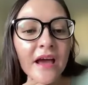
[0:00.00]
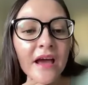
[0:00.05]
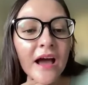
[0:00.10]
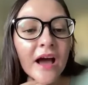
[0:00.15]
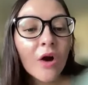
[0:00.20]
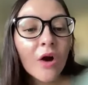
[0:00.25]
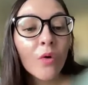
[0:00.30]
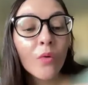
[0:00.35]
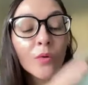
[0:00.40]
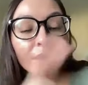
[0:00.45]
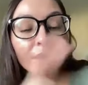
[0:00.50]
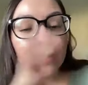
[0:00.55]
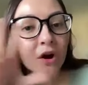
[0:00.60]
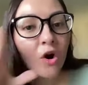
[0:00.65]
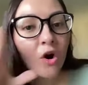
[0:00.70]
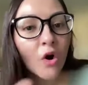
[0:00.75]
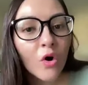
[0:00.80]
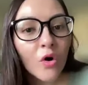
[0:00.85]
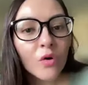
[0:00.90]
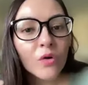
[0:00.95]
how we're
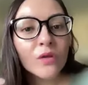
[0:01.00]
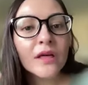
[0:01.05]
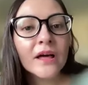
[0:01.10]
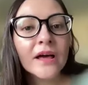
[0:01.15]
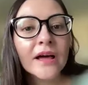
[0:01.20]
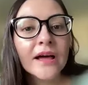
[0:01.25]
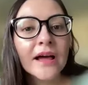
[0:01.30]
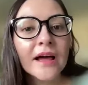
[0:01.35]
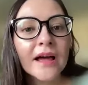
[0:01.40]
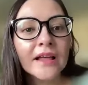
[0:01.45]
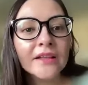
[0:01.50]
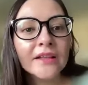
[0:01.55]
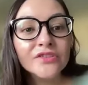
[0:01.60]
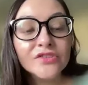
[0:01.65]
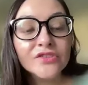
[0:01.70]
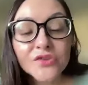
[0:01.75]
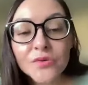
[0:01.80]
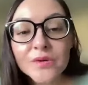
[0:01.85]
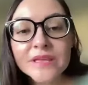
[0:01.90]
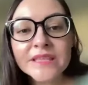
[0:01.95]
all
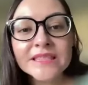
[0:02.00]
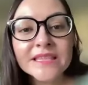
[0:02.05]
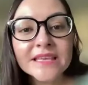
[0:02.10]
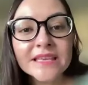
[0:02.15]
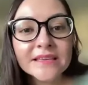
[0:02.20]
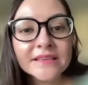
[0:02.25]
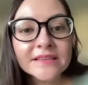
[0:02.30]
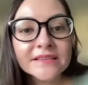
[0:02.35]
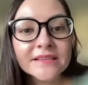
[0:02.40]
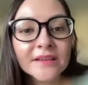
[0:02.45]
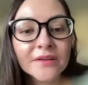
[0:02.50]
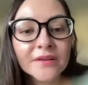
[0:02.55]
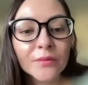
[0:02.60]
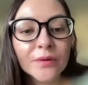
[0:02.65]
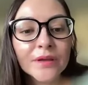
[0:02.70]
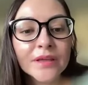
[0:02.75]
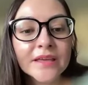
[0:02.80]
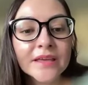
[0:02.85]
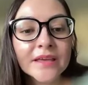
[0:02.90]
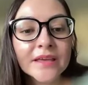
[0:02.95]
doing this, and
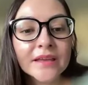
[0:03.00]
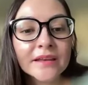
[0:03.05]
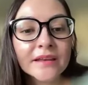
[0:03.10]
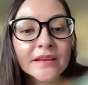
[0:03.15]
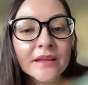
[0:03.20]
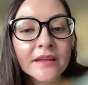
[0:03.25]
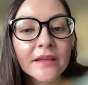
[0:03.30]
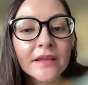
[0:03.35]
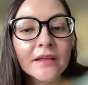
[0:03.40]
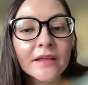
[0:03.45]
we can